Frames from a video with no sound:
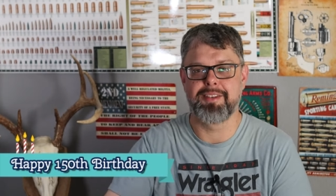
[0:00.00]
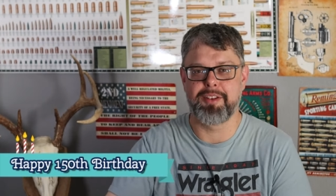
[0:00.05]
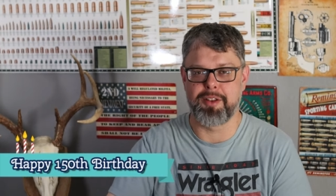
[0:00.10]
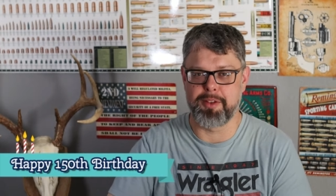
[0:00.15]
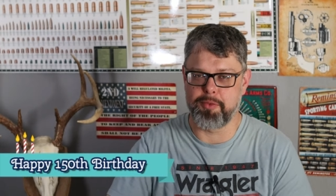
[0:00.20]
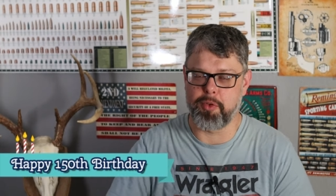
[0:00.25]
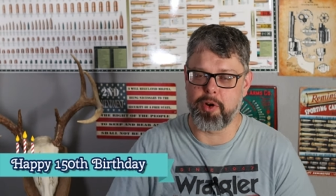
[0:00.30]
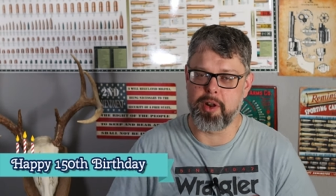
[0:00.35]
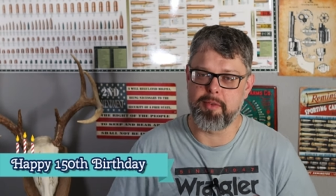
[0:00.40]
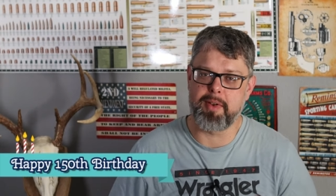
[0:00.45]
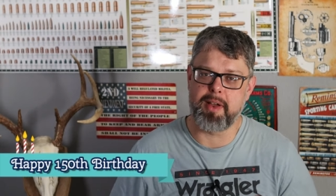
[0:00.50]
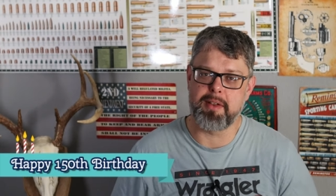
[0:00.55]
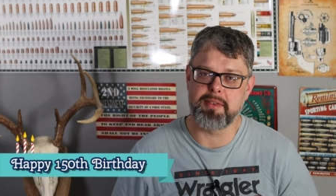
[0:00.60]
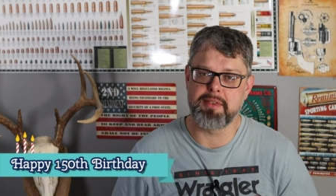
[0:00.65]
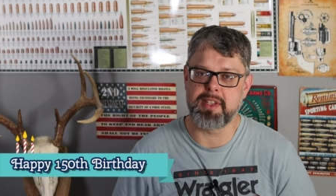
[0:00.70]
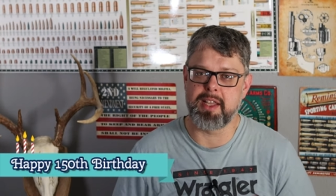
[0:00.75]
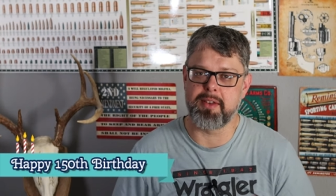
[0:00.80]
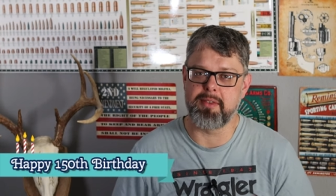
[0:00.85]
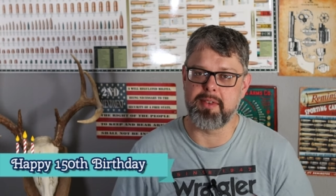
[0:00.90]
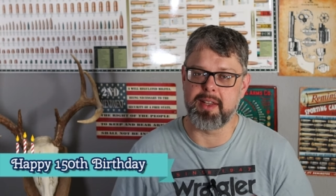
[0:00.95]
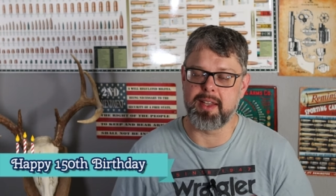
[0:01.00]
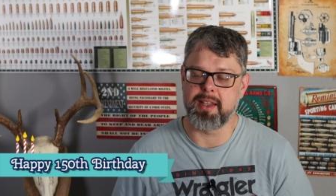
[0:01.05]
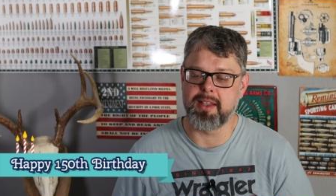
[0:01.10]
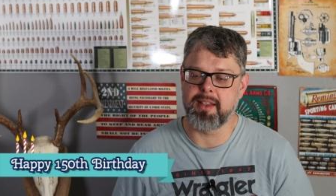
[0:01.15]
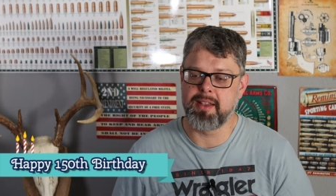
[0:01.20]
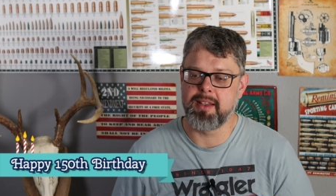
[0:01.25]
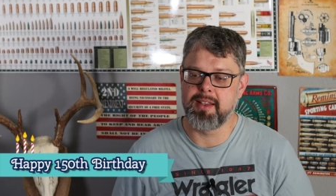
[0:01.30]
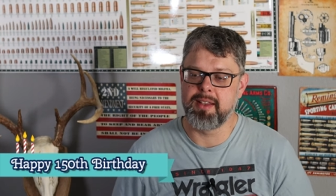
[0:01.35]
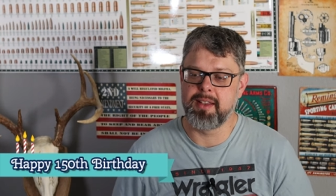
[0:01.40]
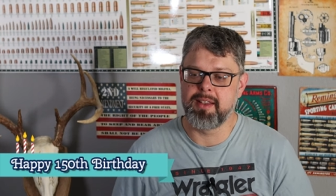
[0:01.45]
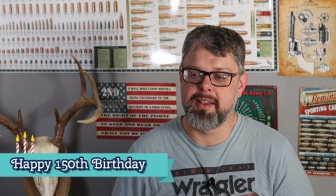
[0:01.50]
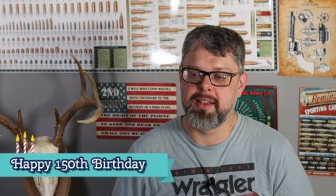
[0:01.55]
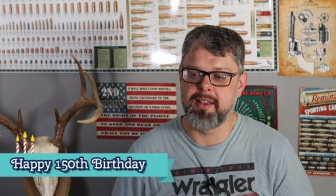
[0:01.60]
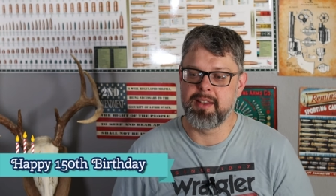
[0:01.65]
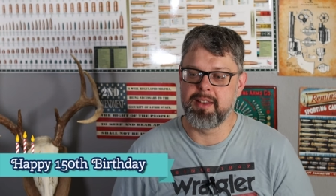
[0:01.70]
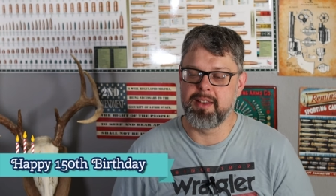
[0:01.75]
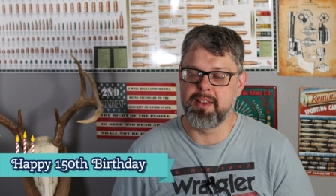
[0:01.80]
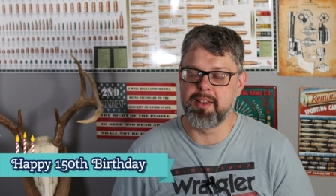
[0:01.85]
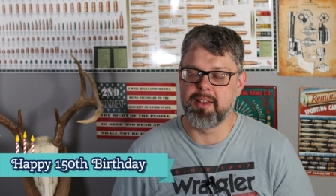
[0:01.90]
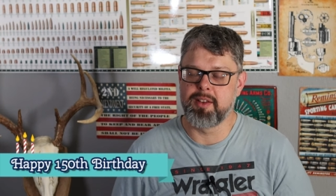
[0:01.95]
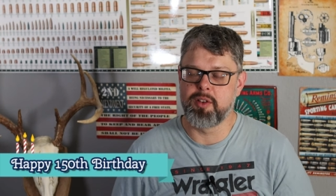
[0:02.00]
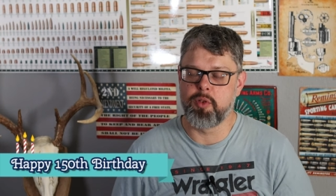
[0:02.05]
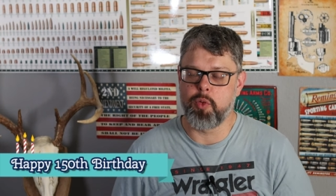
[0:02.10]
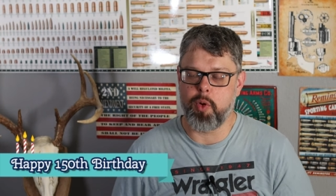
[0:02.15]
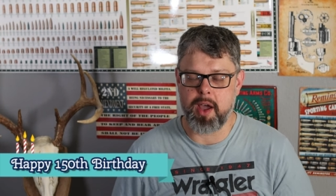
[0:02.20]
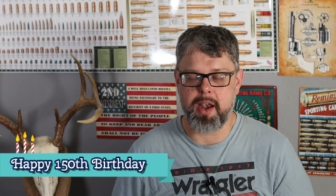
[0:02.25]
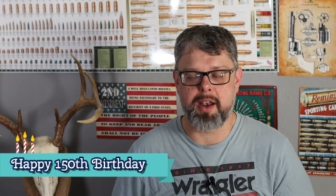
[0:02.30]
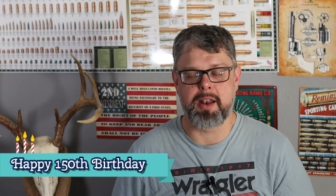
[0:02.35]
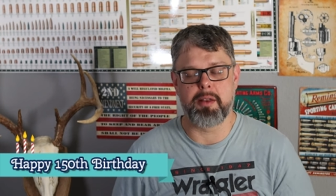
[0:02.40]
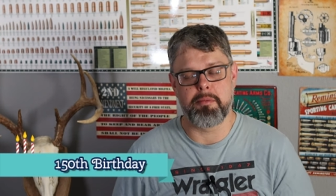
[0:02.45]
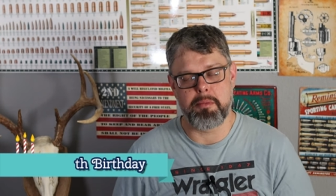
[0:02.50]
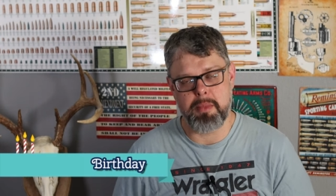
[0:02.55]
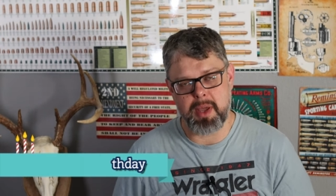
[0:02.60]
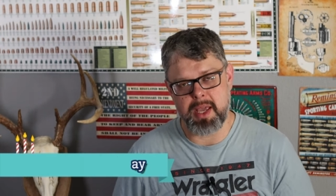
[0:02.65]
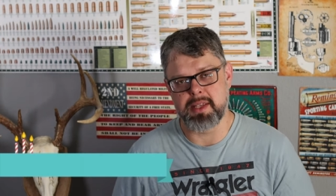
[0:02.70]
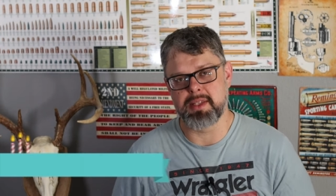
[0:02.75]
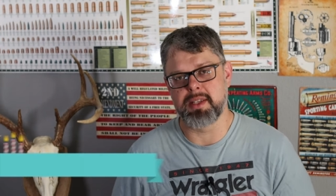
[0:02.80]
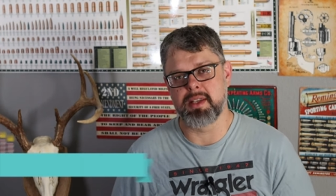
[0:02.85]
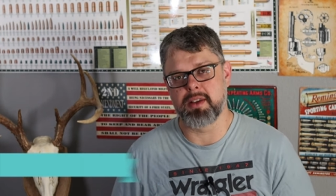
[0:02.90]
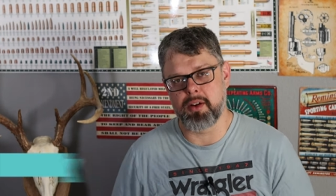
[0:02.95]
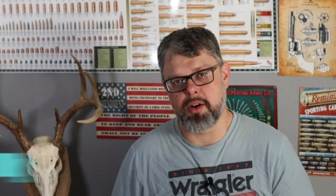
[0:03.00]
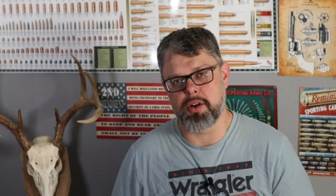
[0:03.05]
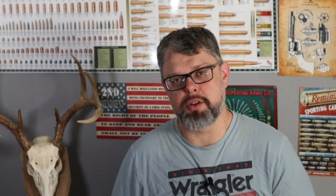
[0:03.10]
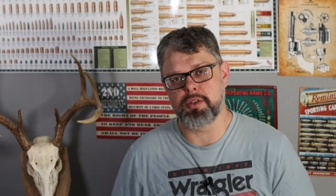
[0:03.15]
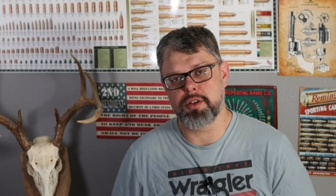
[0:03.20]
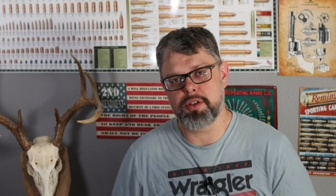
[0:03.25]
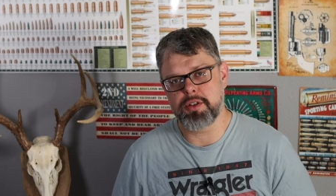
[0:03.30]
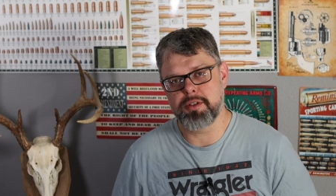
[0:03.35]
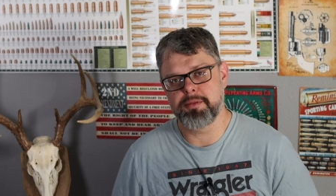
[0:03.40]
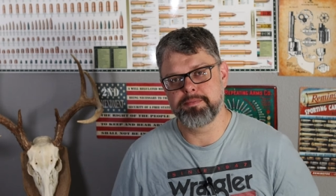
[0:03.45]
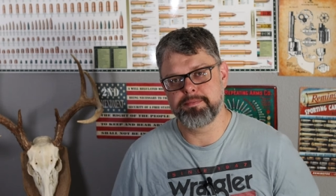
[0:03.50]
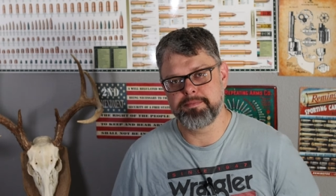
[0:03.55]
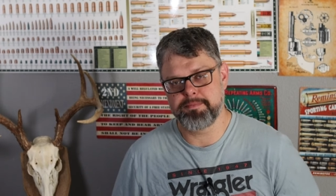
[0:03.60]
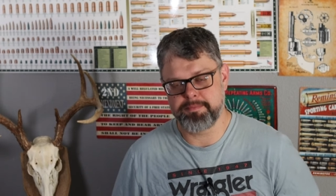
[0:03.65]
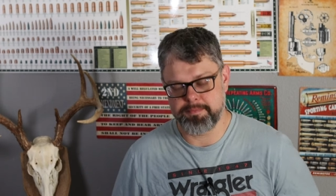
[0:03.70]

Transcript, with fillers: to the 4570. Quite an amazing cartridge.